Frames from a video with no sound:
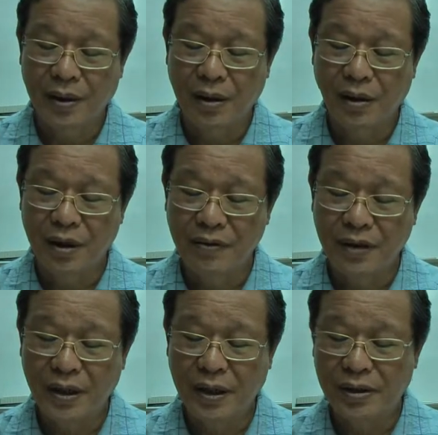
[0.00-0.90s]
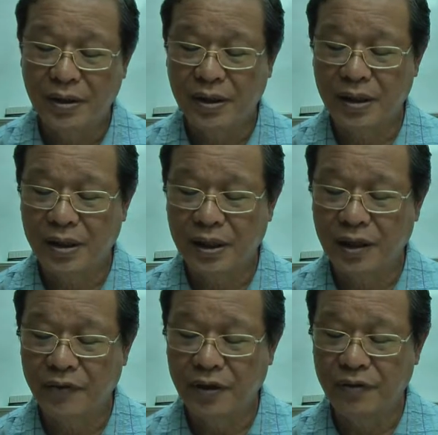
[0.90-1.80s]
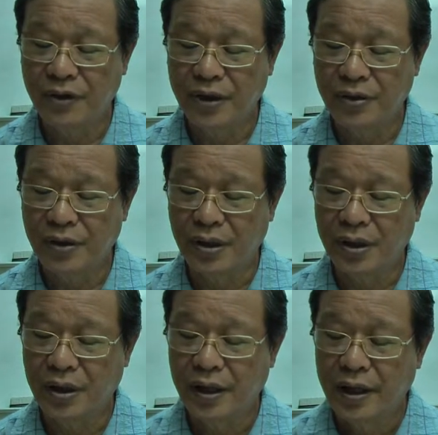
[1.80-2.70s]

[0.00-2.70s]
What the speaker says: However, as a skilled elephant forester,